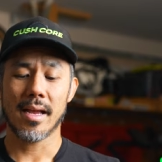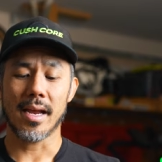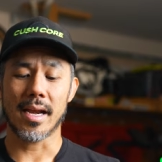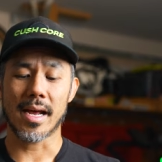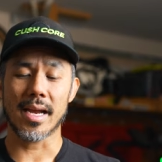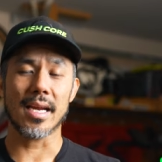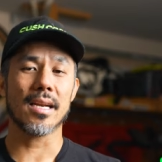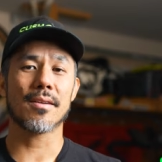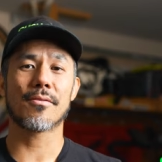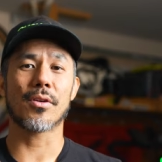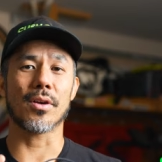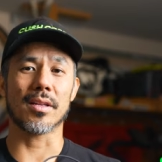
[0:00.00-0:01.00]
And I
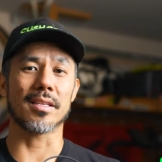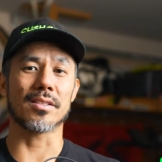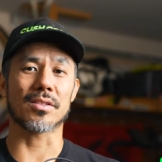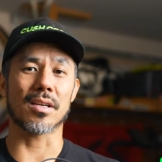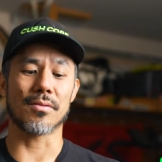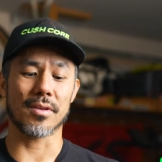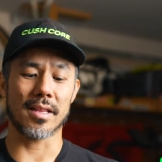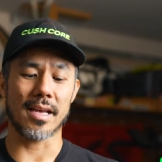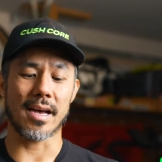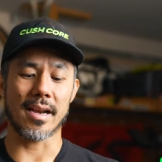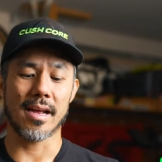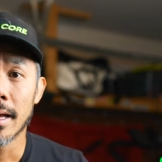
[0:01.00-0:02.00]
inadvertently discovered that